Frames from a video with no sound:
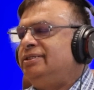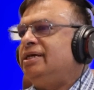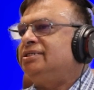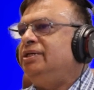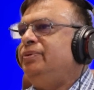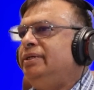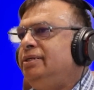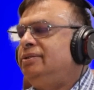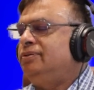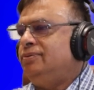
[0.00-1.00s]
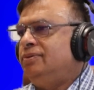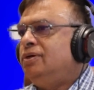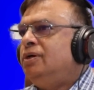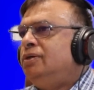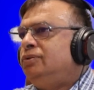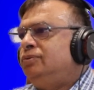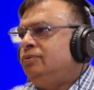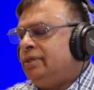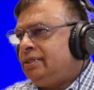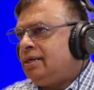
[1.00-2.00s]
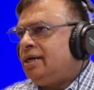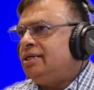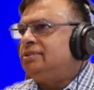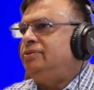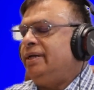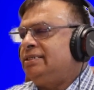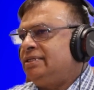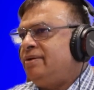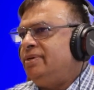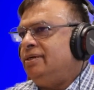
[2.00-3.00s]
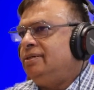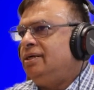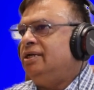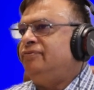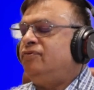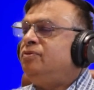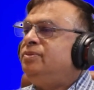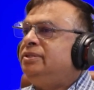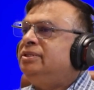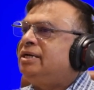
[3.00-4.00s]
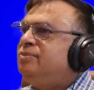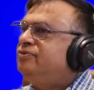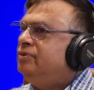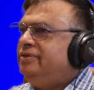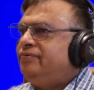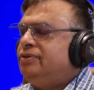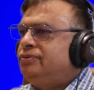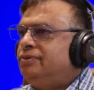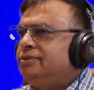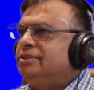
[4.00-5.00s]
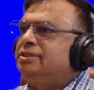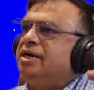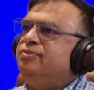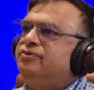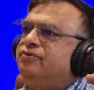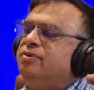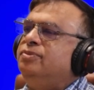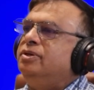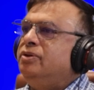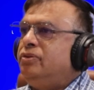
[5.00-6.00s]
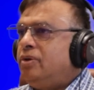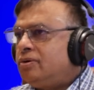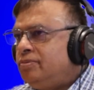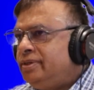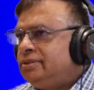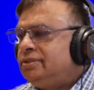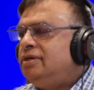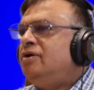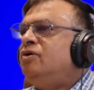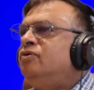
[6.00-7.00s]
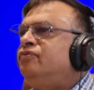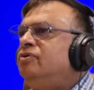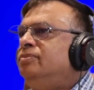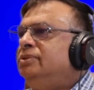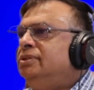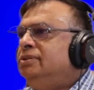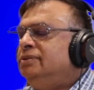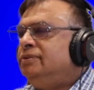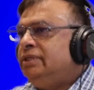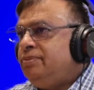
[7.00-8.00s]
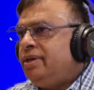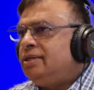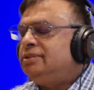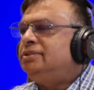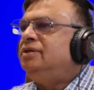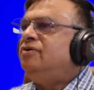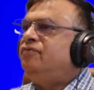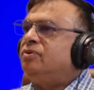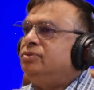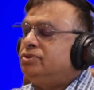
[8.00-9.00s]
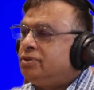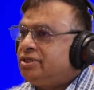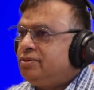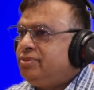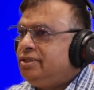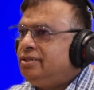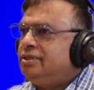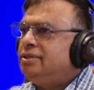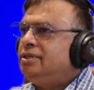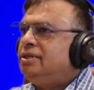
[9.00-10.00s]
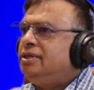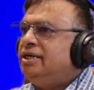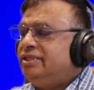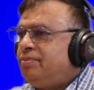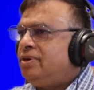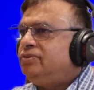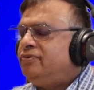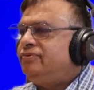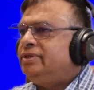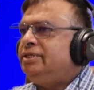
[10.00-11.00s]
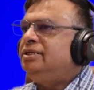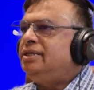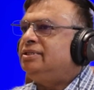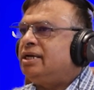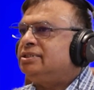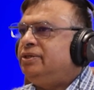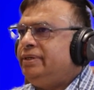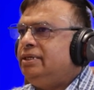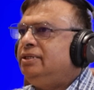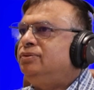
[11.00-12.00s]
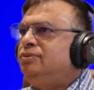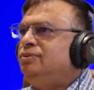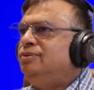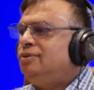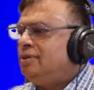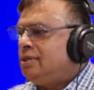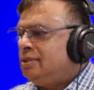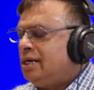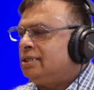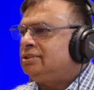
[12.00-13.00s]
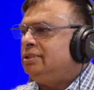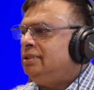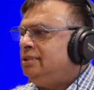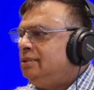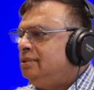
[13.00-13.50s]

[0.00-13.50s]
that actually we need to analyze, to examine. And the volume of data comes from different sources, comes from documents, from the emails, from the social media, and the amount of data that actually we need to actually